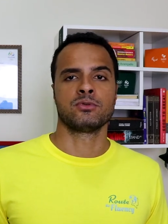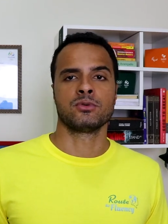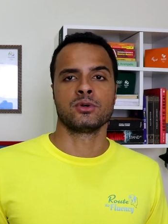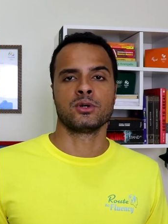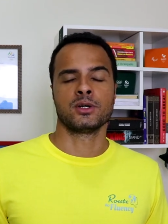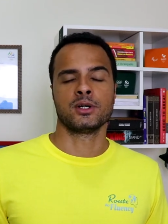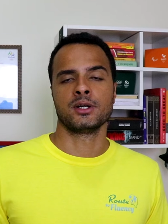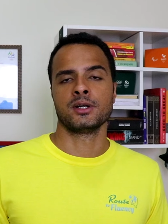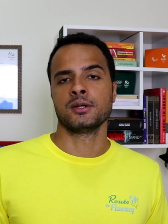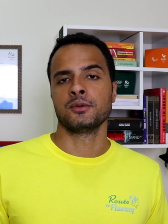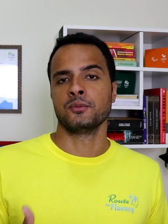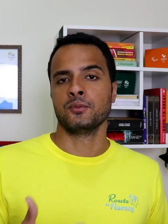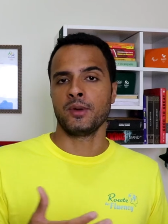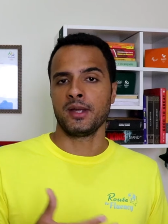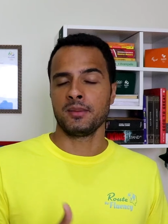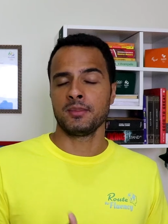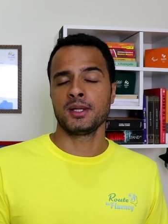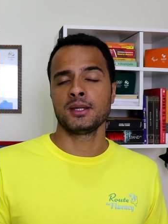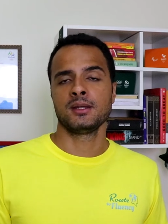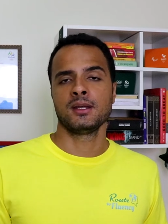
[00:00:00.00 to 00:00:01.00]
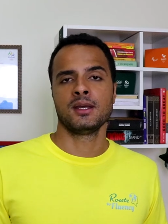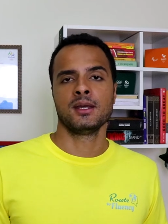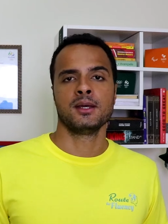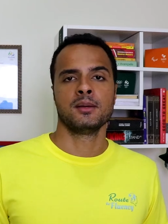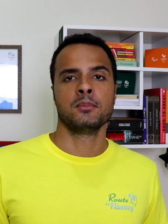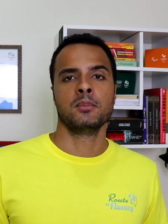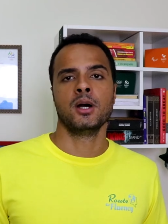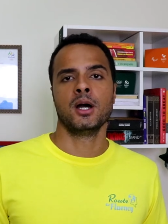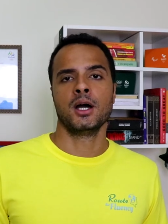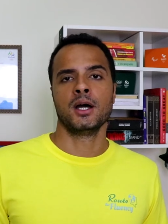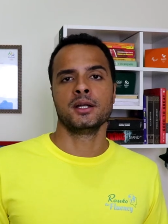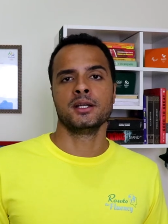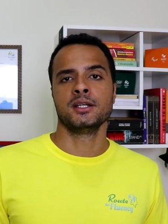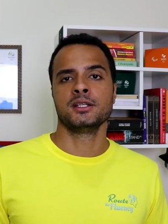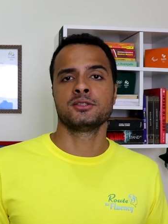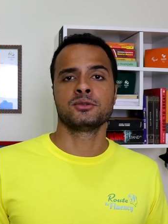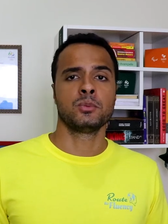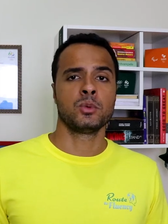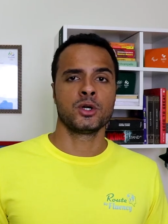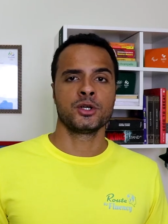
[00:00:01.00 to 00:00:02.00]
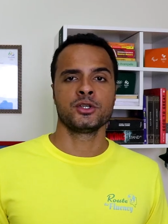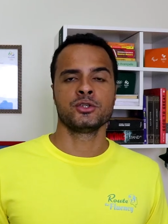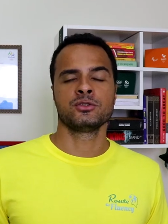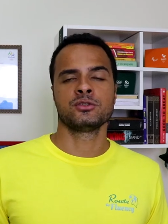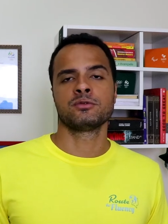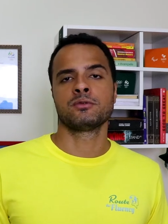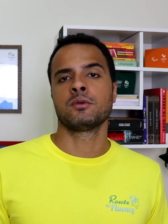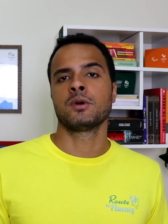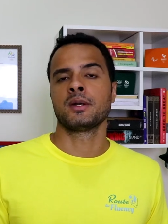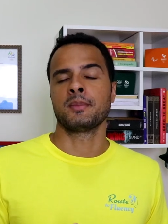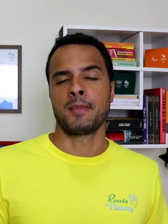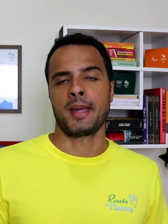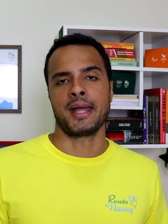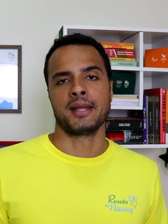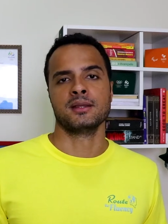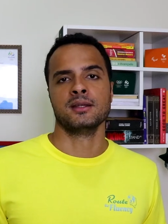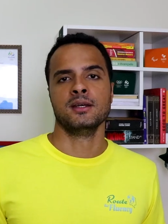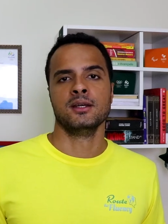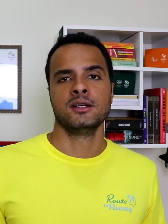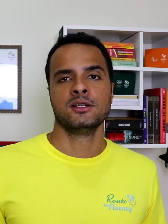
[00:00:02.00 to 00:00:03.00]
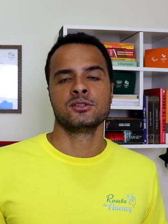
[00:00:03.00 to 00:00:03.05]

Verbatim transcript: for women, but it's more used for men.